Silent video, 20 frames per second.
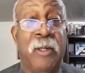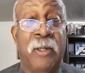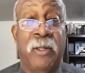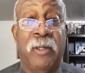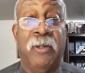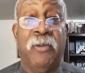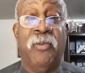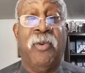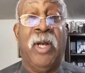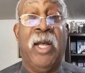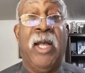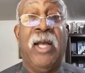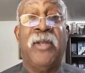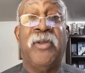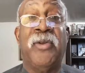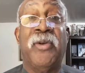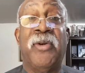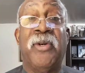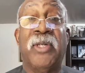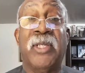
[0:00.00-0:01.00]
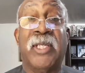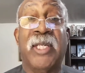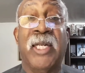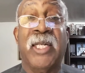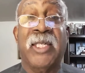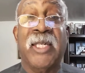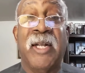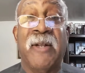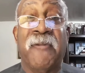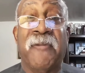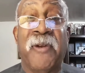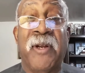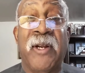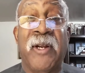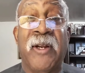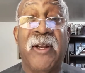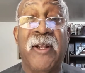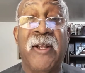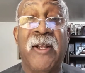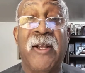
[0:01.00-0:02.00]
Huh? Why are you going to say it's not
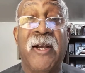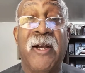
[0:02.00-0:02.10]
fair?